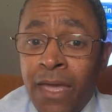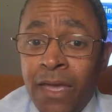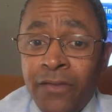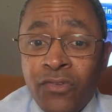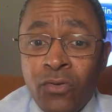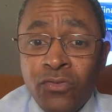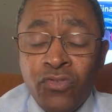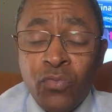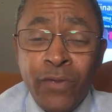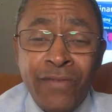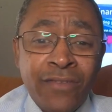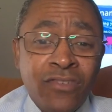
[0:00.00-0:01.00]
Hey, soldiers,
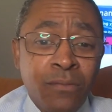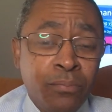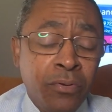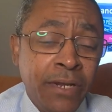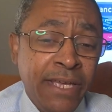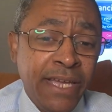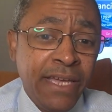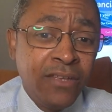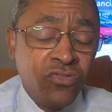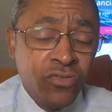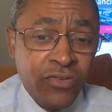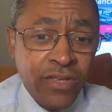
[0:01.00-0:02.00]
we've got some pretty
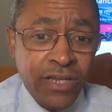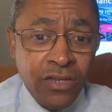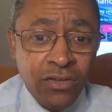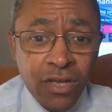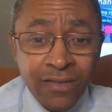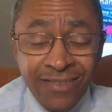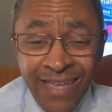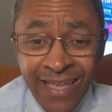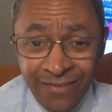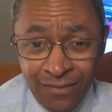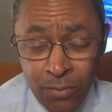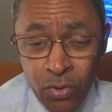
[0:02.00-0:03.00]
interesting
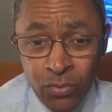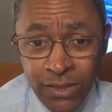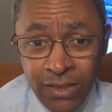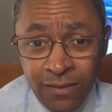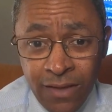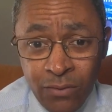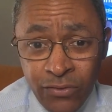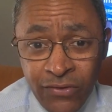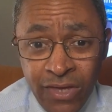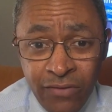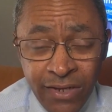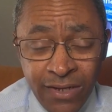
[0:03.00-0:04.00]
testimony that was
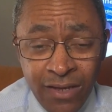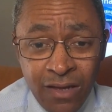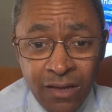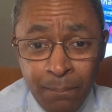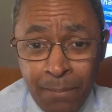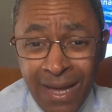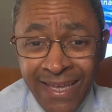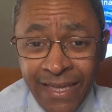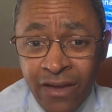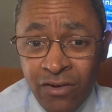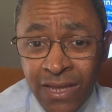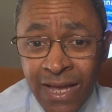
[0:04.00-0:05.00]
given by
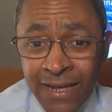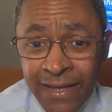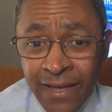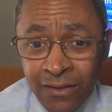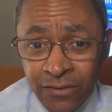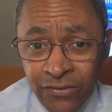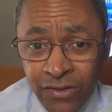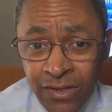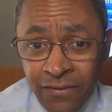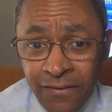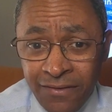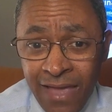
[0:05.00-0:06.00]
Caroline Ellison
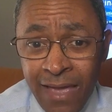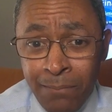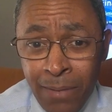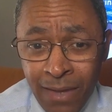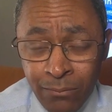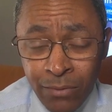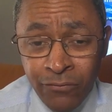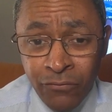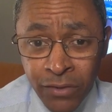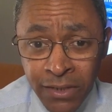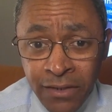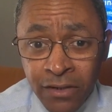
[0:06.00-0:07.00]
in the Sam Bankman
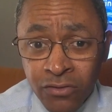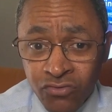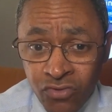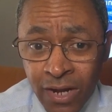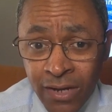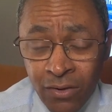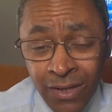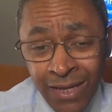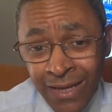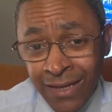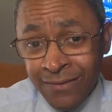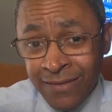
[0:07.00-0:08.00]
Fried trial.
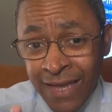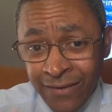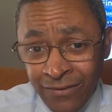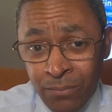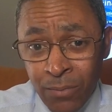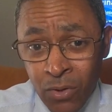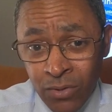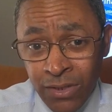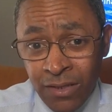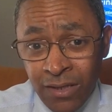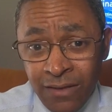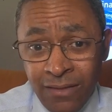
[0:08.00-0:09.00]

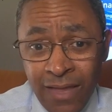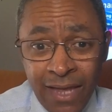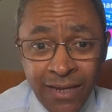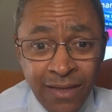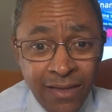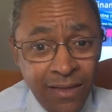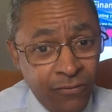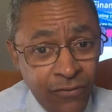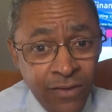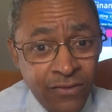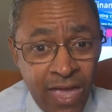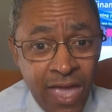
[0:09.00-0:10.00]
Testimony that, if
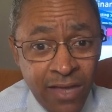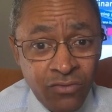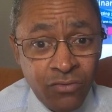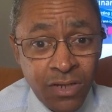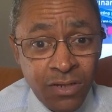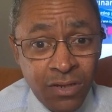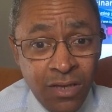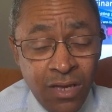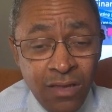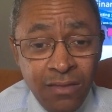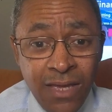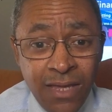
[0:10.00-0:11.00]
it's accurate,
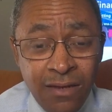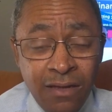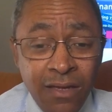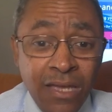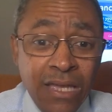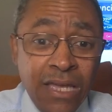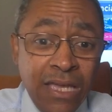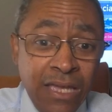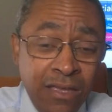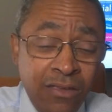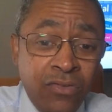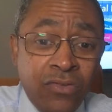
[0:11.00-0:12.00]
then
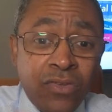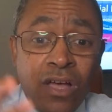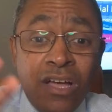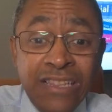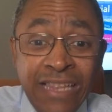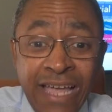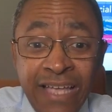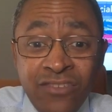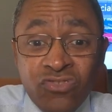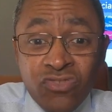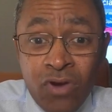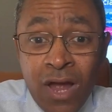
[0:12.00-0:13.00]
his
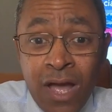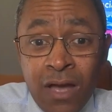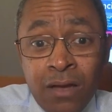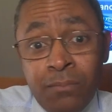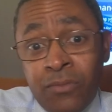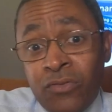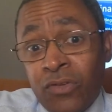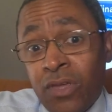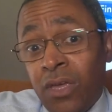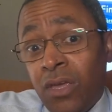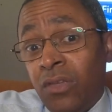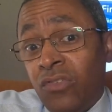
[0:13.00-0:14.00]
alleged crimes
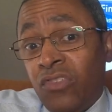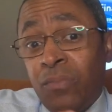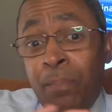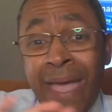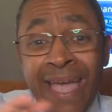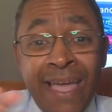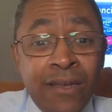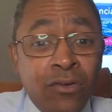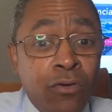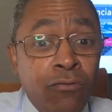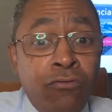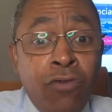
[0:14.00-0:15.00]

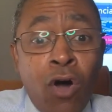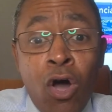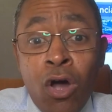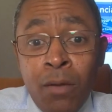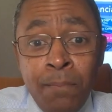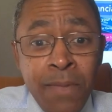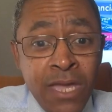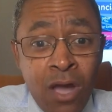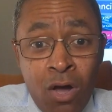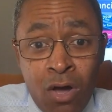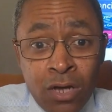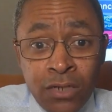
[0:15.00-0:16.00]
spanned far
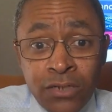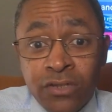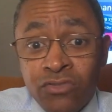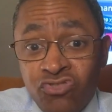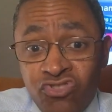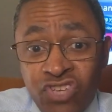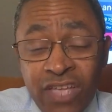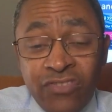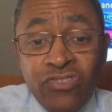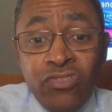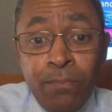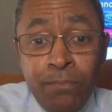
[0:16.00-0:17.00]
beyond
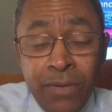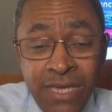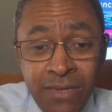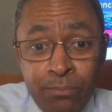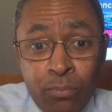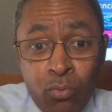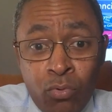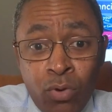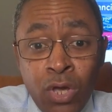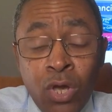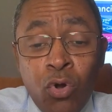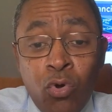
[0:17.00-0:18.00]
just the people
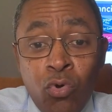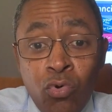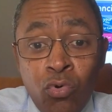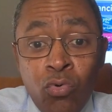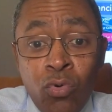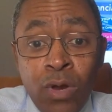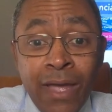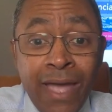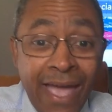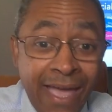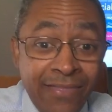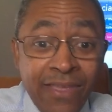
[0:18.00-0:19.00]
who
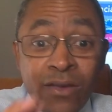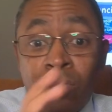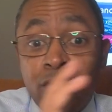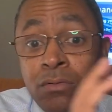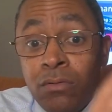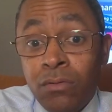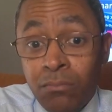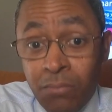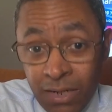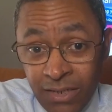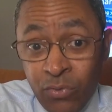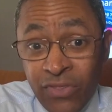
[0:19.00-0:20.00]
had their
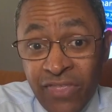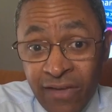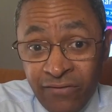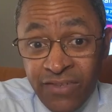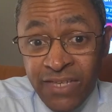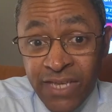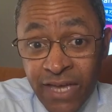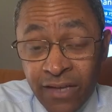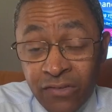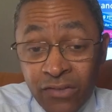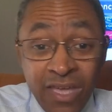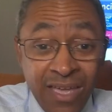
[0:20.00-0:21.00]
money with
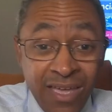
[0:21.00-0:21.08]
FTX.